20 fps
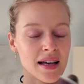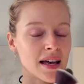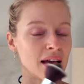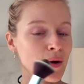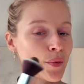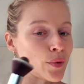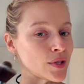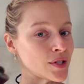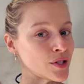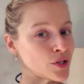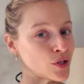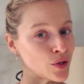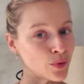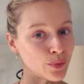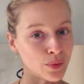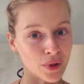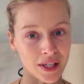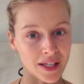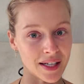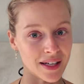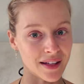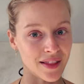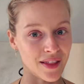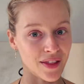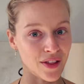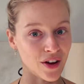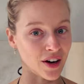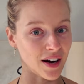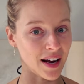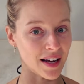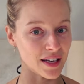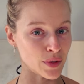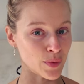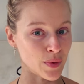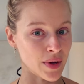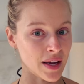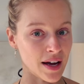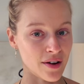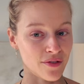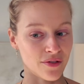It was to blend in their
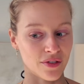SPF,